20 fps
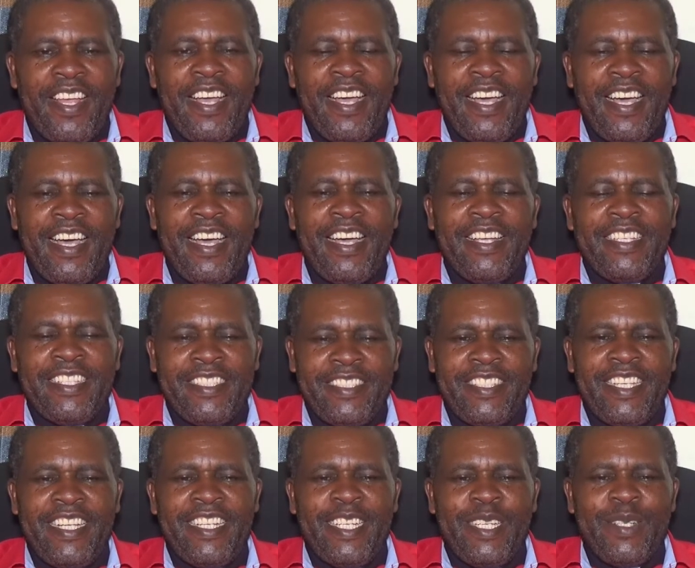
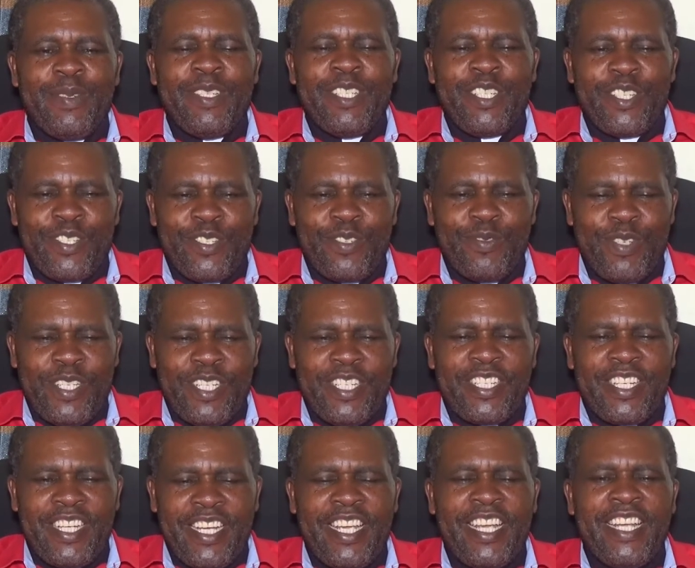Yesterday we
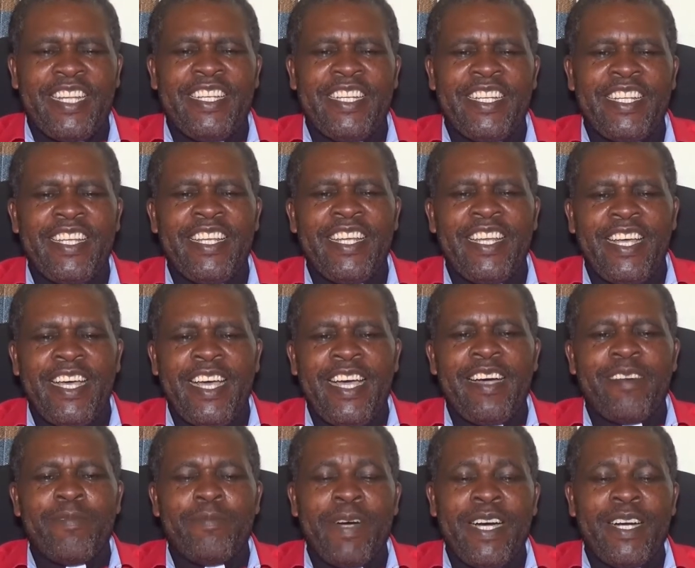shared
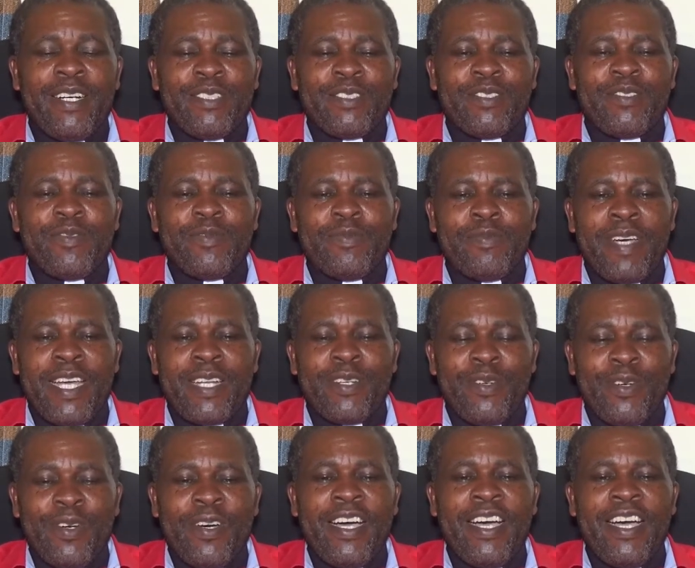about
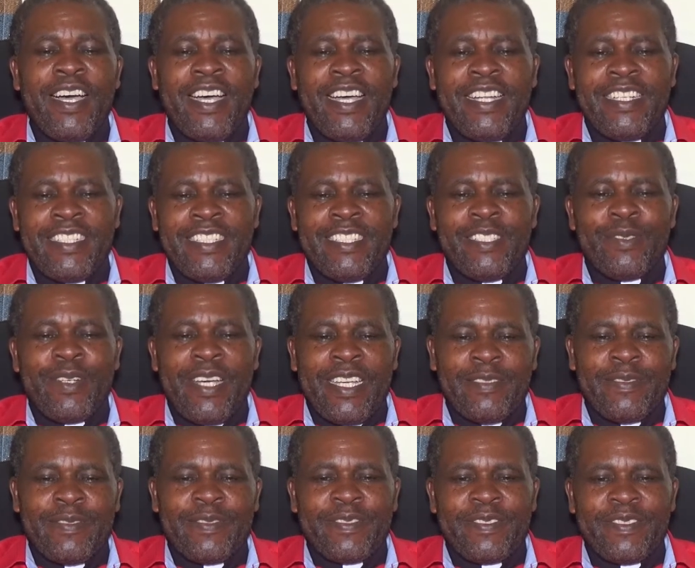Manoah and his
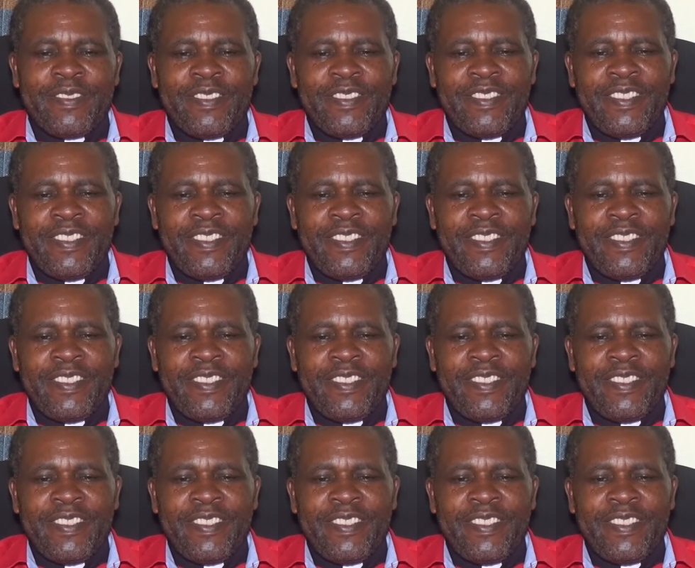wife